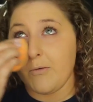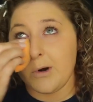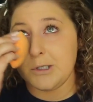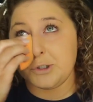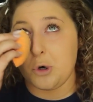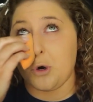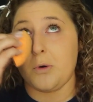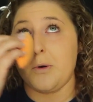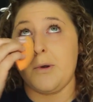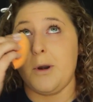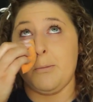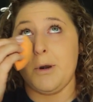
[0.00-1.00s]
wear jewelry
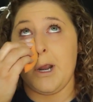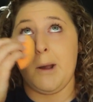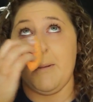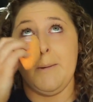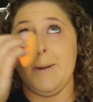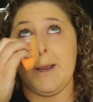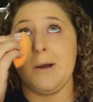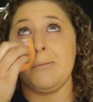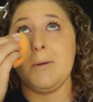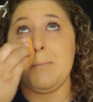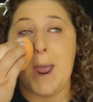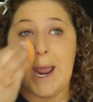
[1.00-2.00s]
when I'm putting on my makeup.
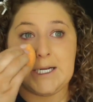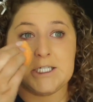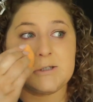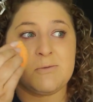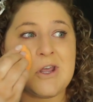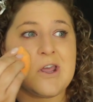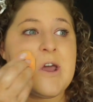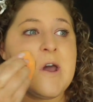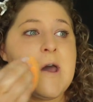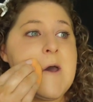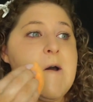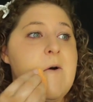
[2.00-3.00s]
It pains me
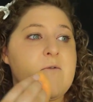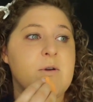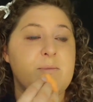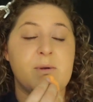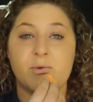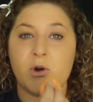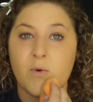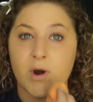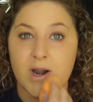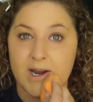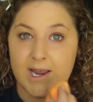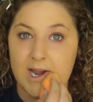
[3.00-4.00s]
when people are
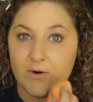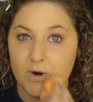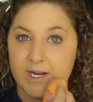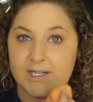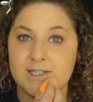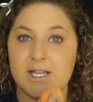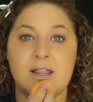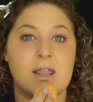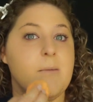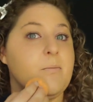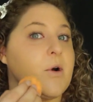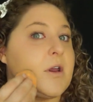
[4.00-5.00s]
wearing earrings and
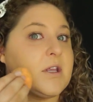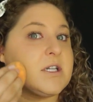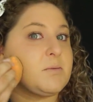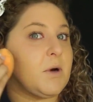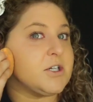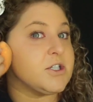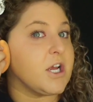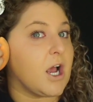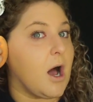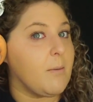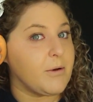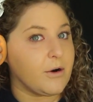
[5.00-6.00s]
they bring the sponge like
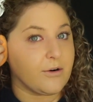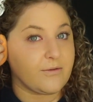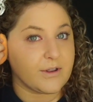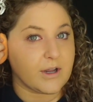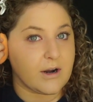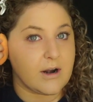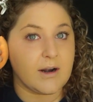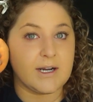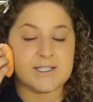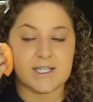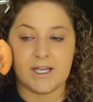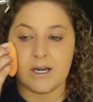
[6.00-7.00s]
up and over their
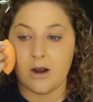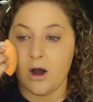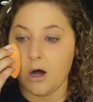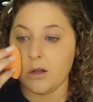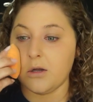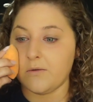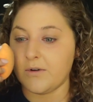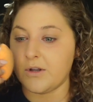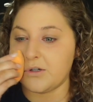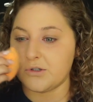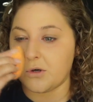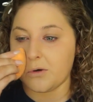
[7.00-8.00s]
earrings and get it all over
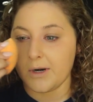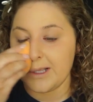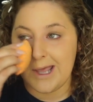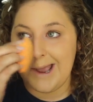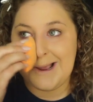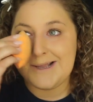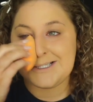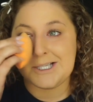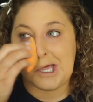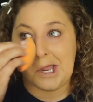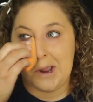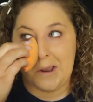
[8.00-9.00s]
their jewelry. That is
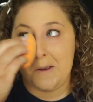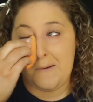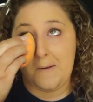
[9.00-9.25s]
like,